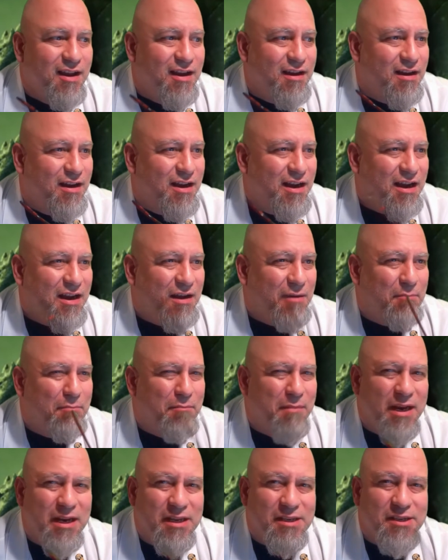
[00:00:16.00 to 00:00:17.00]

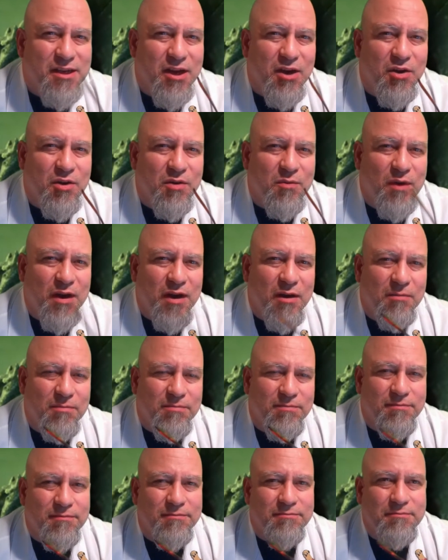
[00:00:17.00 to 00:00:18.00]
Minisode, well,
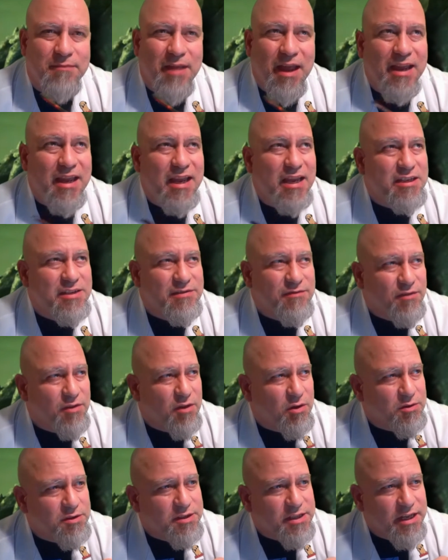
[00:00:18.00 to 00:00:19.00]
I guess for
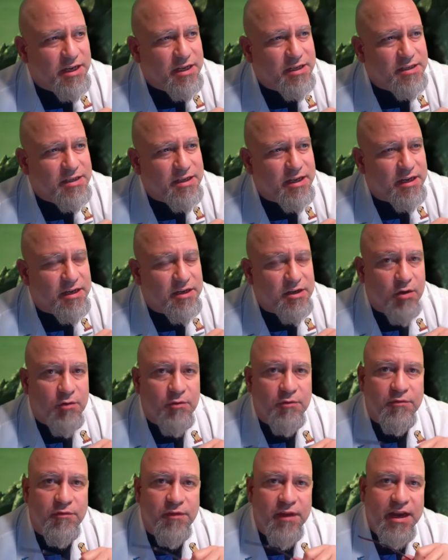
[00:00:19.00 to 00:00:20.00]
those things that
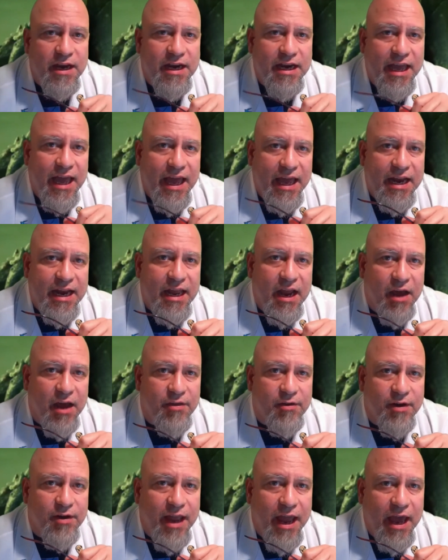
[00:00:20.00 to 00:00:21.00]
don't fit into any
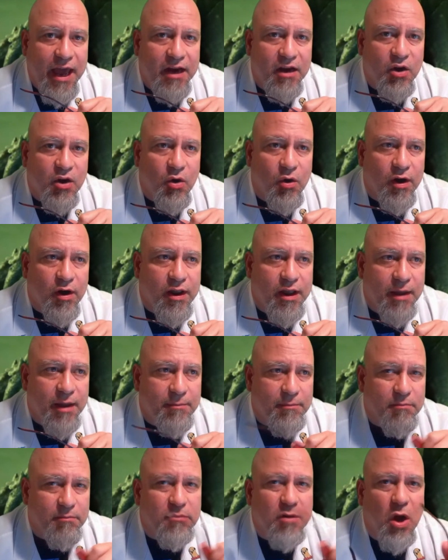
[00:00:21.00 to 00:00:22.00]
other category,
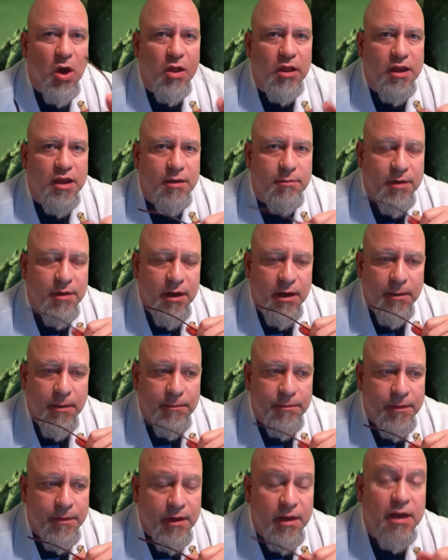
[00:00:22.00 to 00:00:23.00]
I'm calling them a
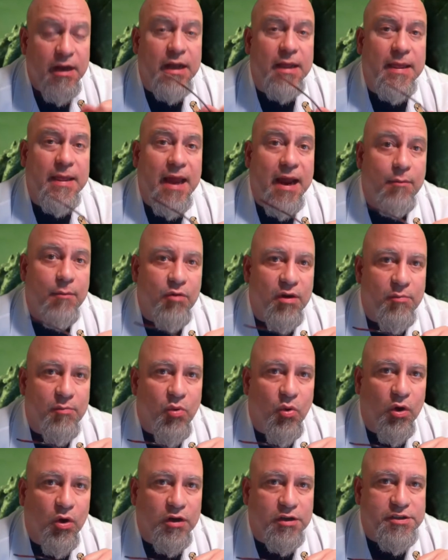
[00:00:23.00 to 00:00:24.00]
lab
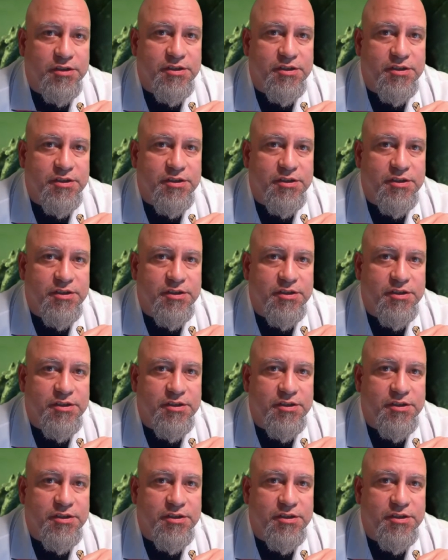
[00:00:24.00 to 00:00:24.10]
report.